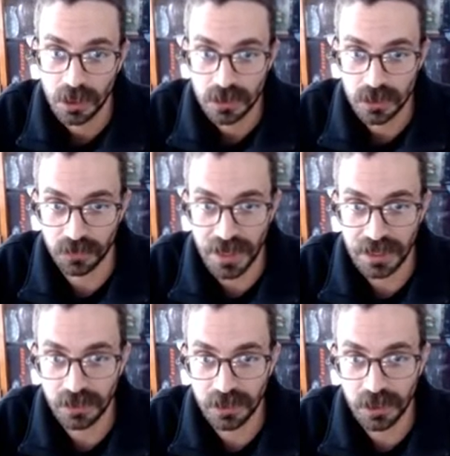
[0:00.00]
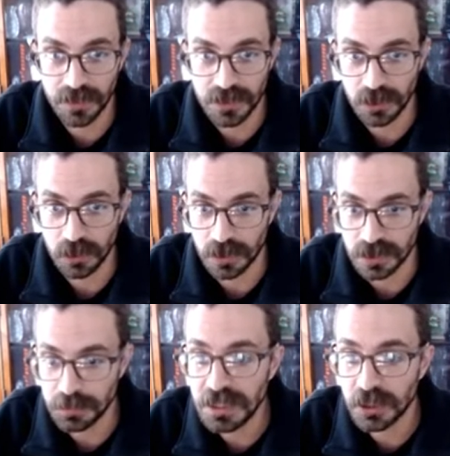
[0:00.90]
So if I click on this and go to
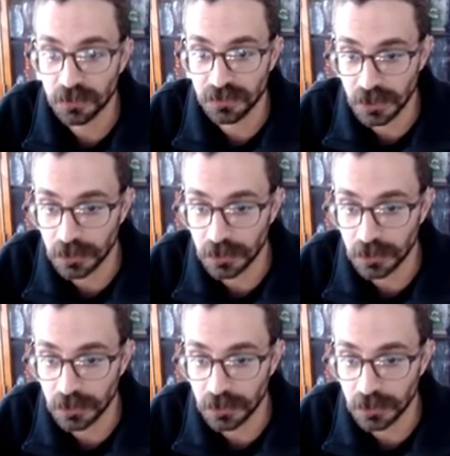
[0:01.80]
speaker view,